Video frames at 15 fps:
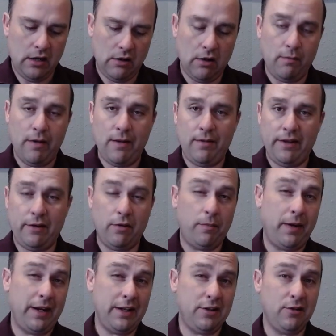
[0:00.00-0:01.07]
or maybe they were
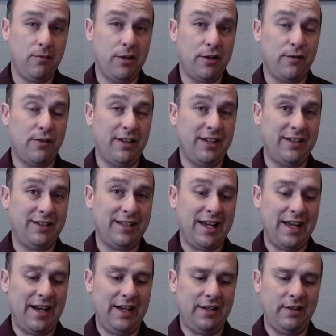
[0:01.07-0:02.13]
paying too much for the
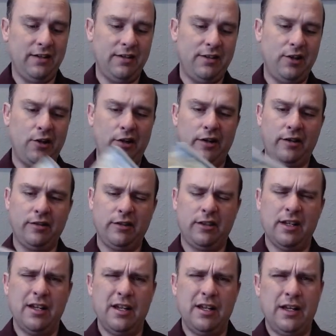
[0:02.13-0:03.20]
inside and interior
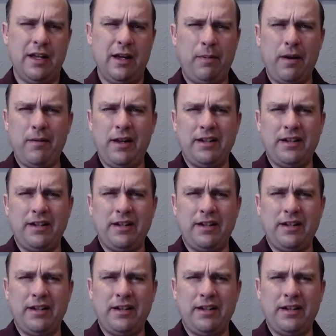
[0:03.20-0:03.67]
because they probably